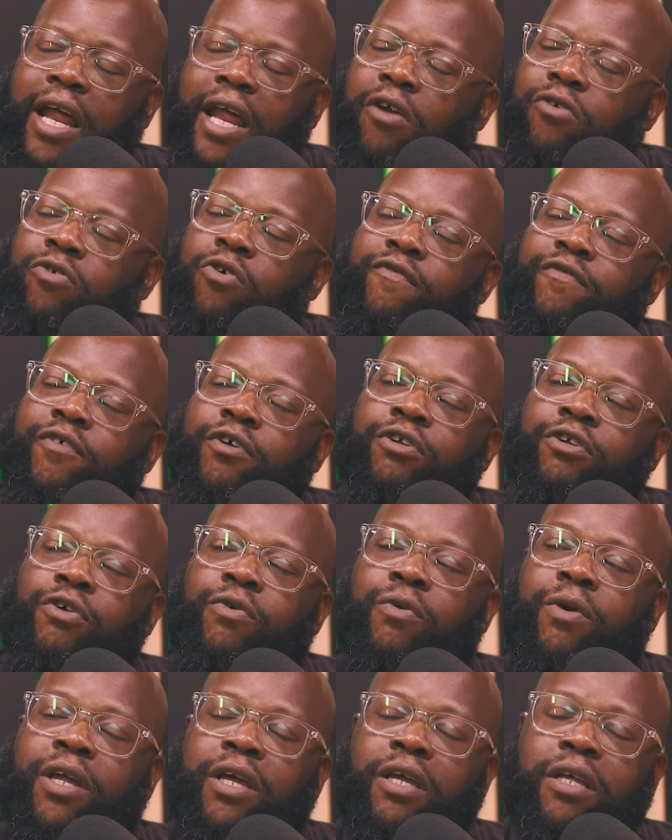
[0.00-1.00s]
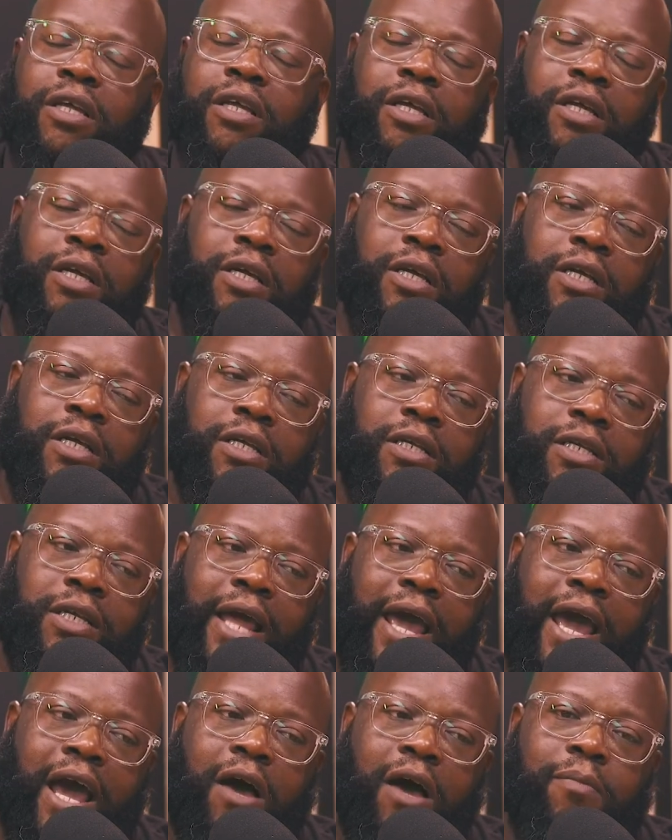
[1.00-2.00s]
I don't know if you're doing it
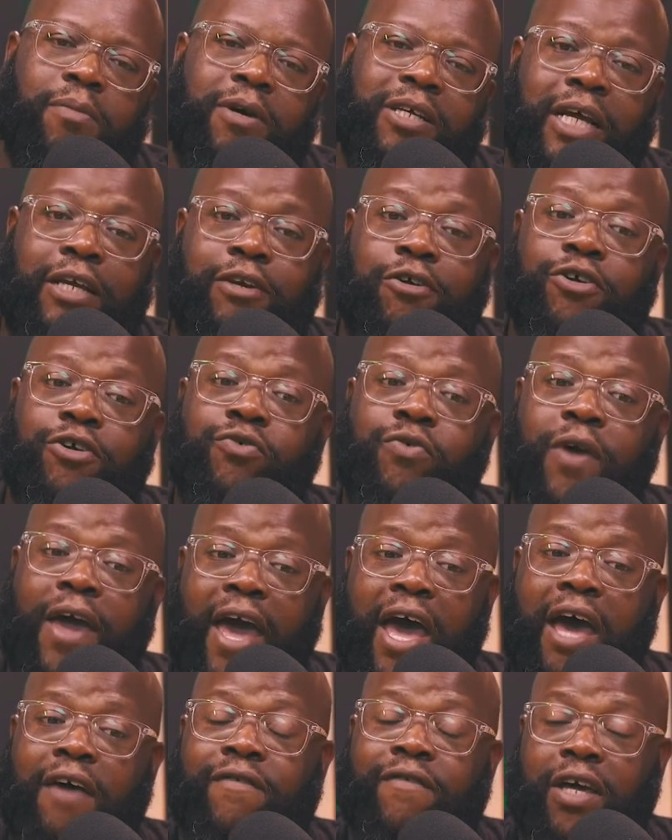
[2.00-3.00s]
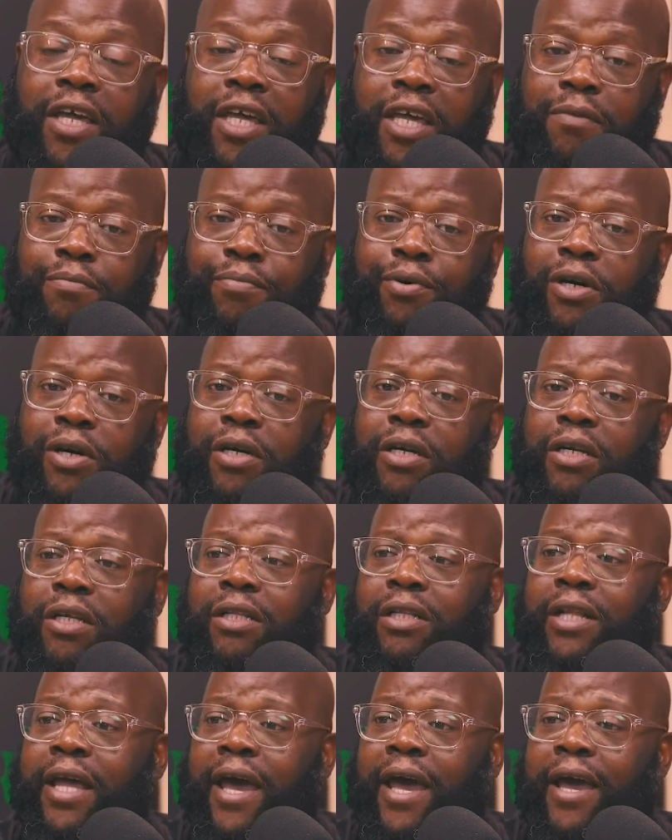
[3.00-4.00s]
now because I know you have an ebook
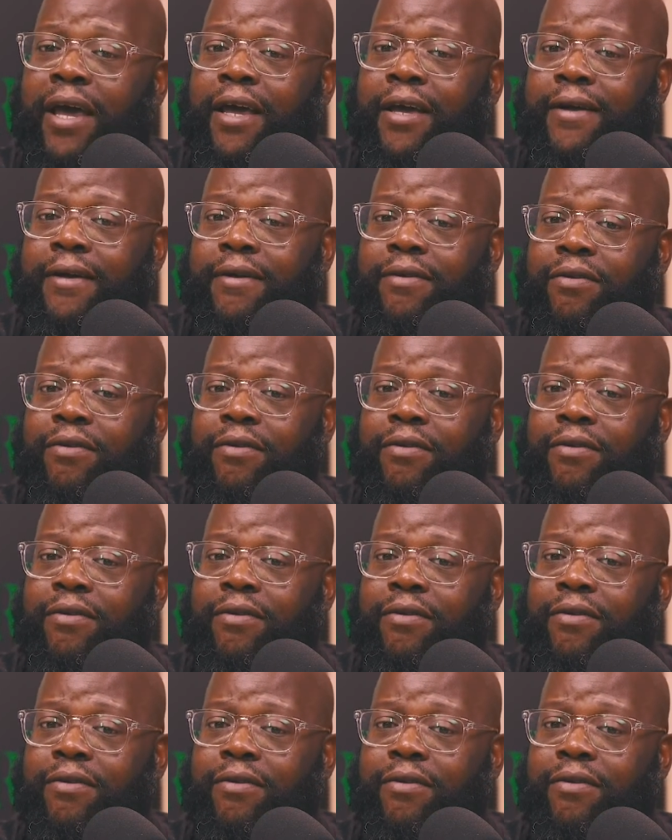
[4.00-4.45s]
that